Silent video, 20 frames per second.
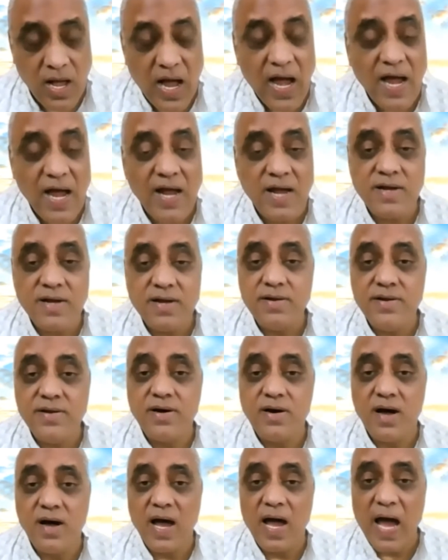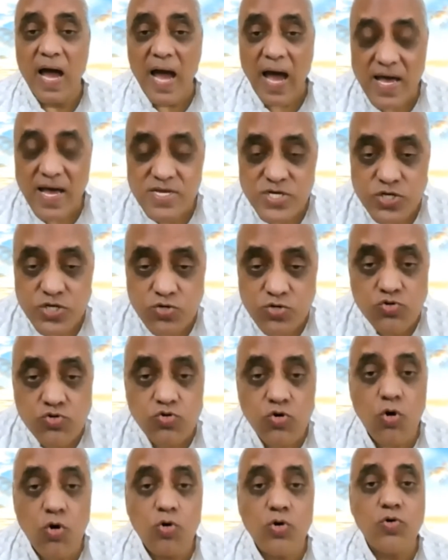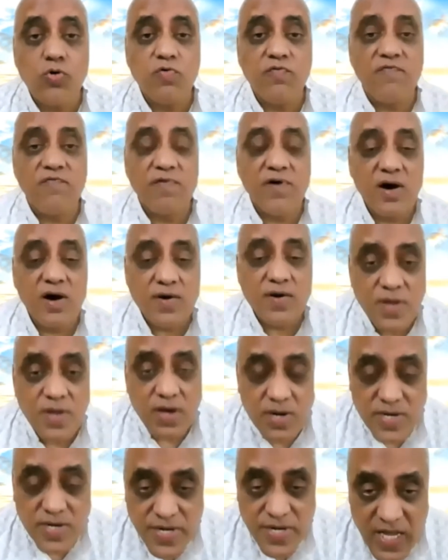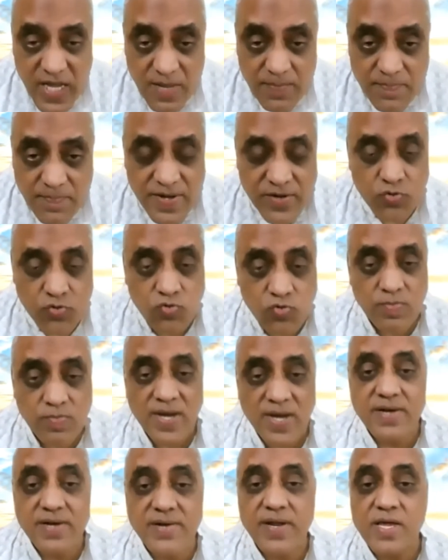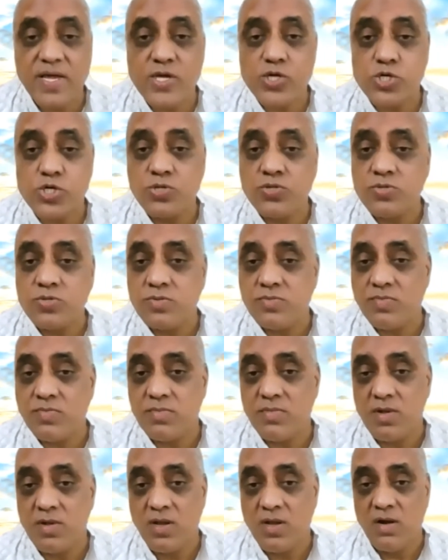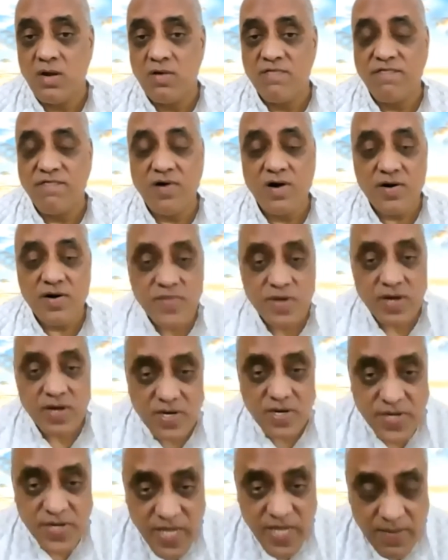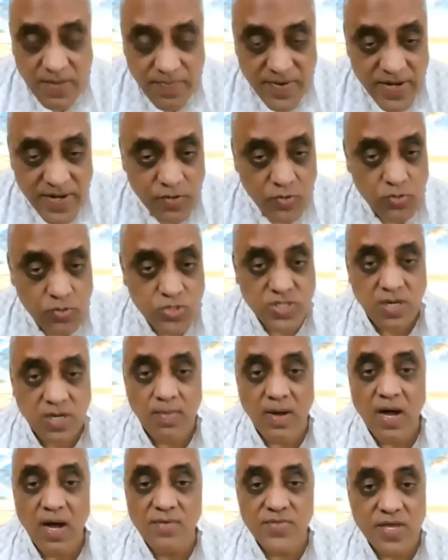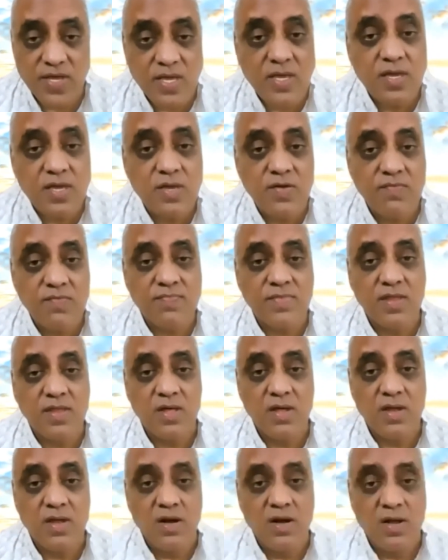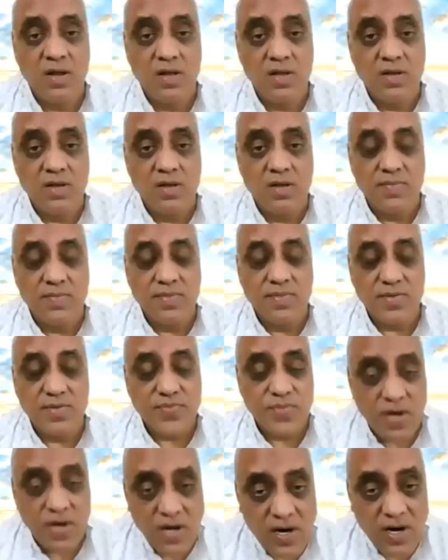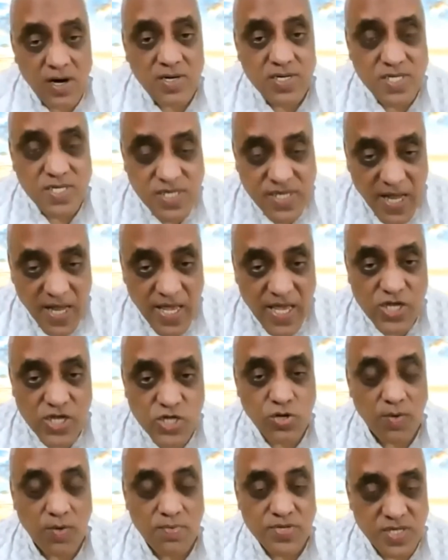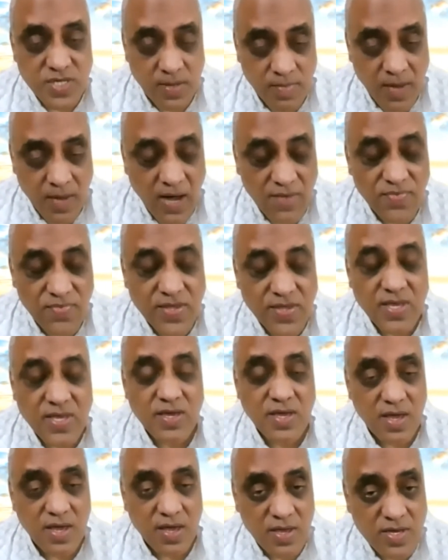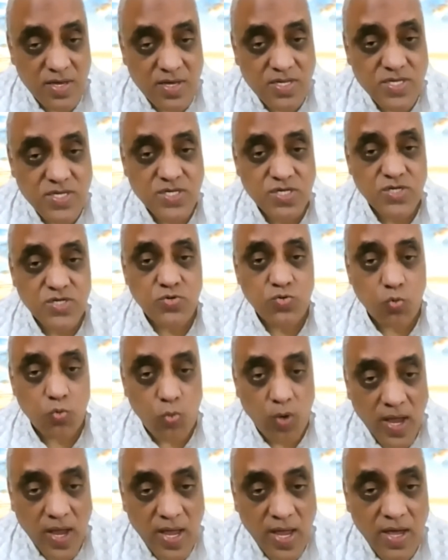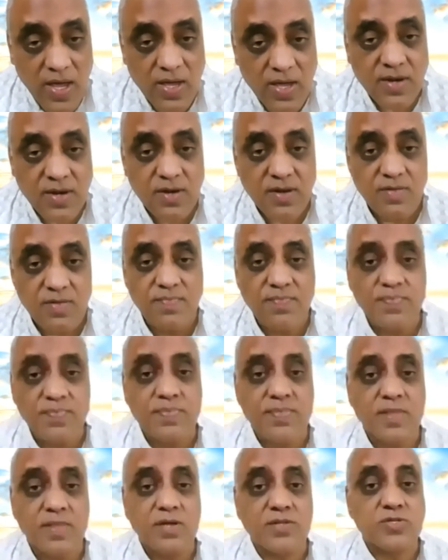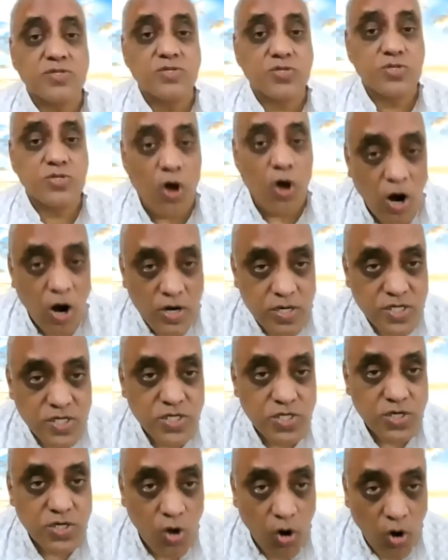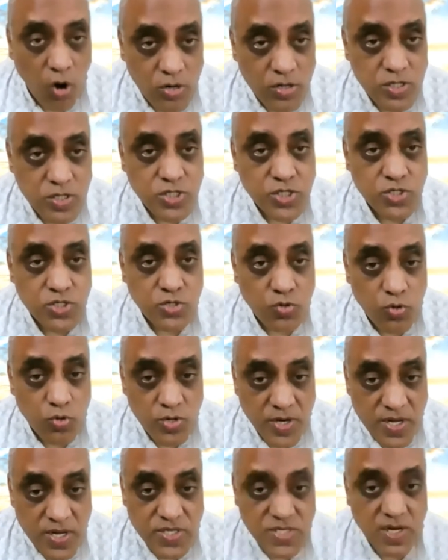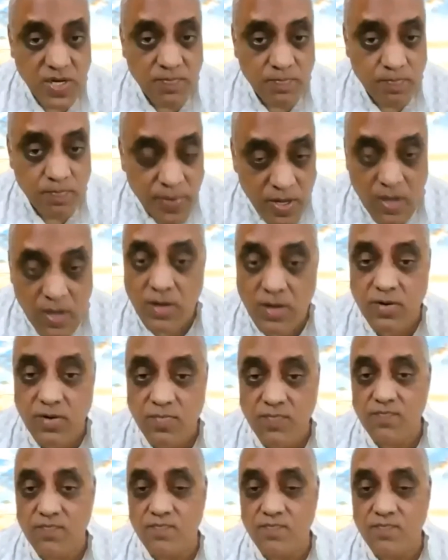And as you go further deep into meditation, further deep into Samadhi, the third stage of Samadhi is where the thoughts also disappear.